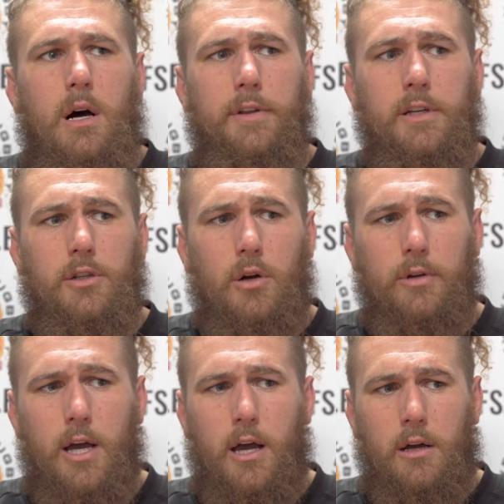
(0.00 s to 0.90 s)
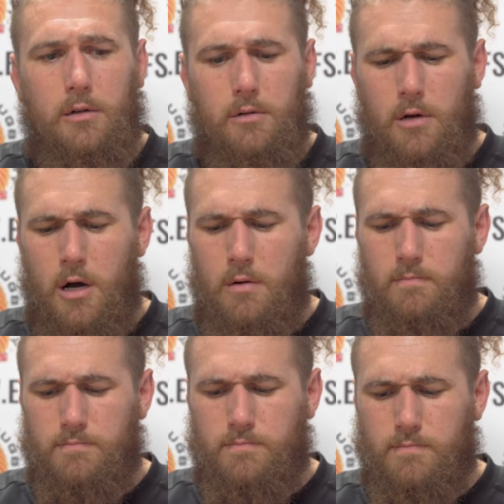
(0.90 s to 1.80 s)
I think so, yeah.
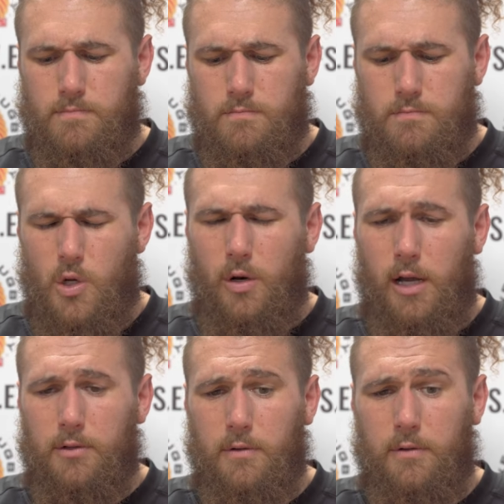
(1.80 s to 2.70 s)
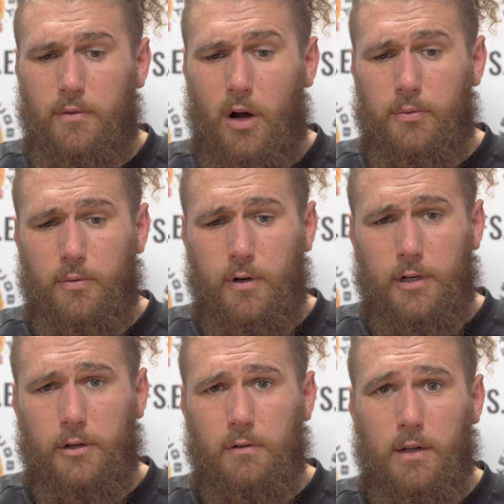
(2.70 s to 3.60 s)
No, it has. The vibe's been
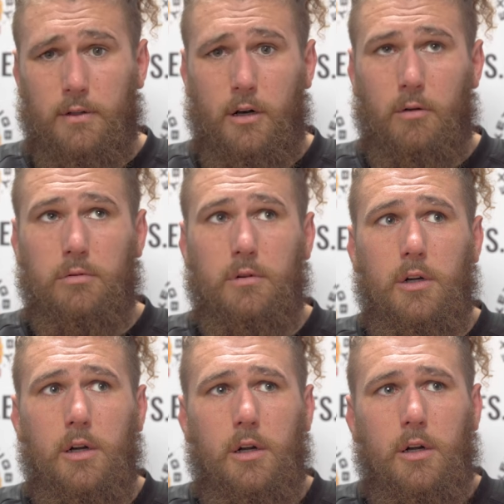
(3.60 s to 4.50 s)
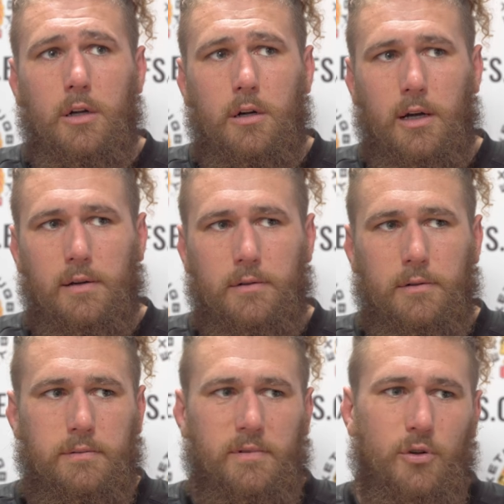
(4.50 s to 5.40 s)
really good around the club.
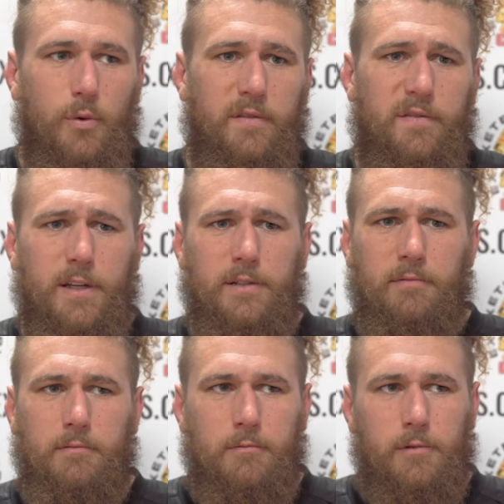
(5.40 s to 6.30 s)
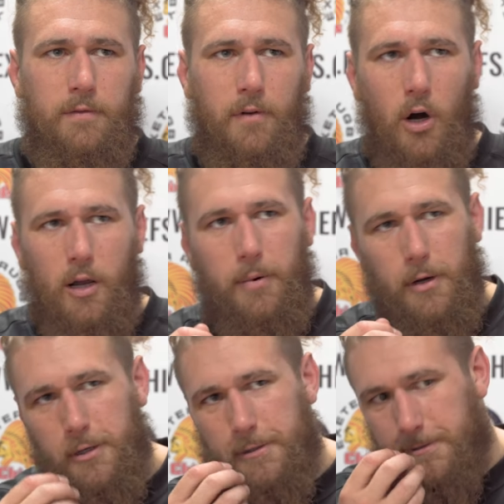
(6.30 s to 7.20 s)
And it's a weird thing, a vibe,
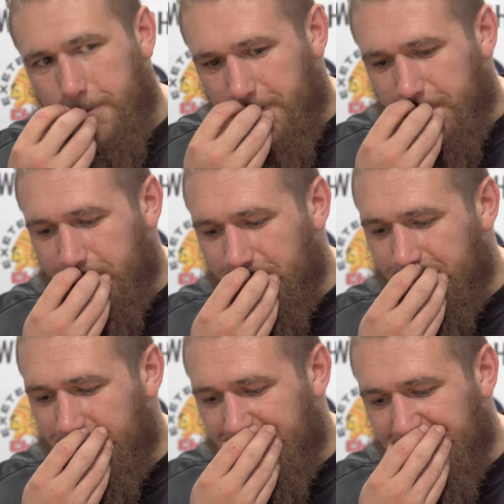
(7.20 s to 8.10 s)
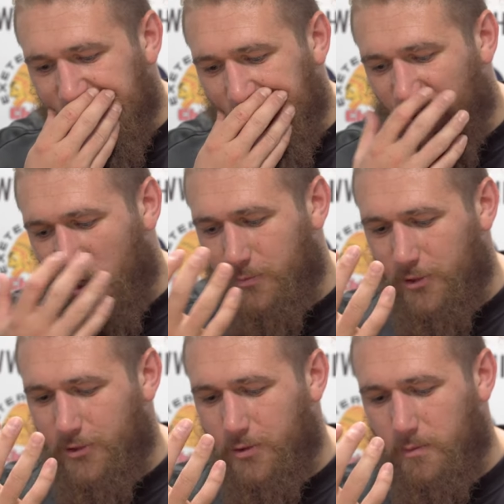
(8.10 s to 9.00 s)
because sometimes
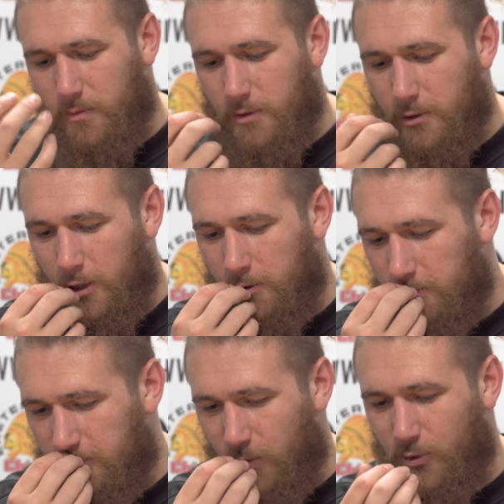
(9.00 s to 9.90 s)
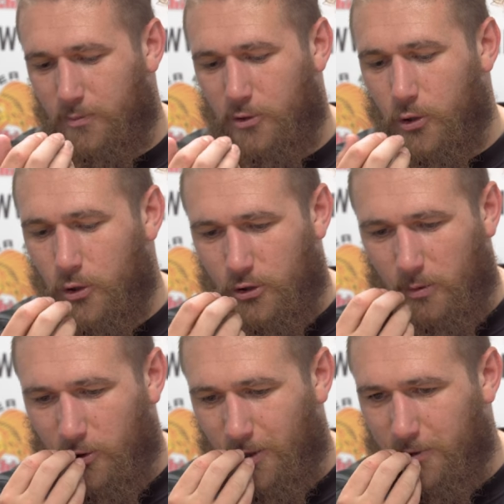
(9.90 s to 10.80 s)
it's good and
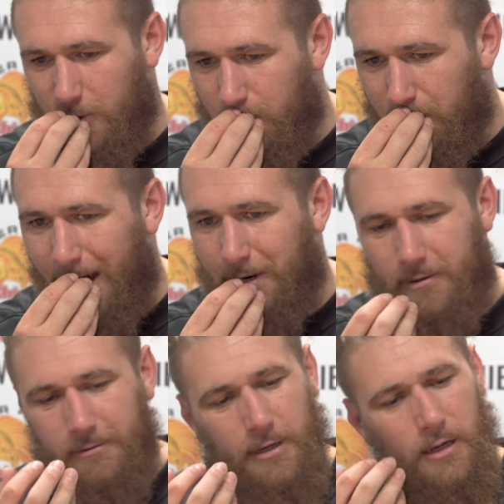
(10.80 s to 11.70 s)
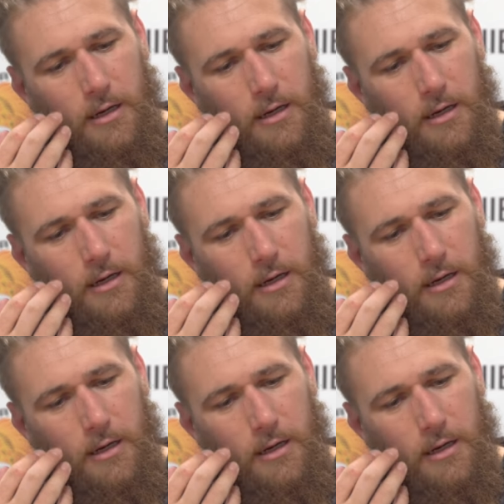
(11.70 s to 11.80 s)
sometimes it's bad.